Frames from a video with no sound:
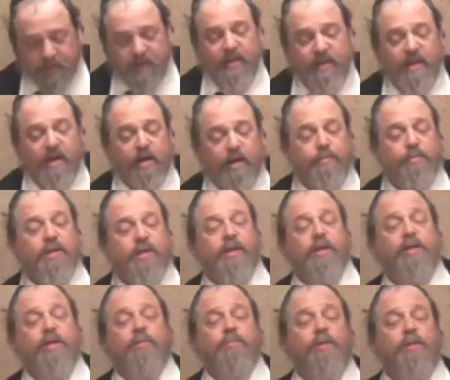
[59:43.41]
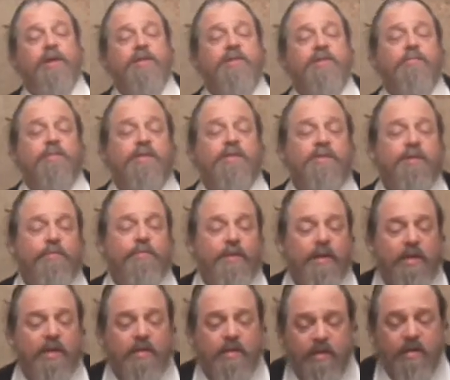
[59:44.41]
but in their particular place there must have
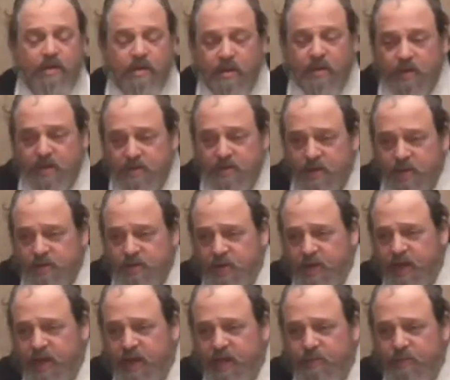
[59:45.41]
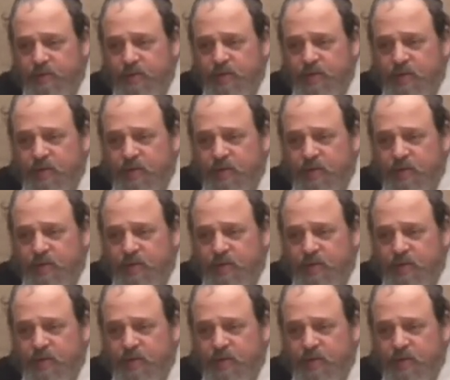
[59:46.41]
been such an animal.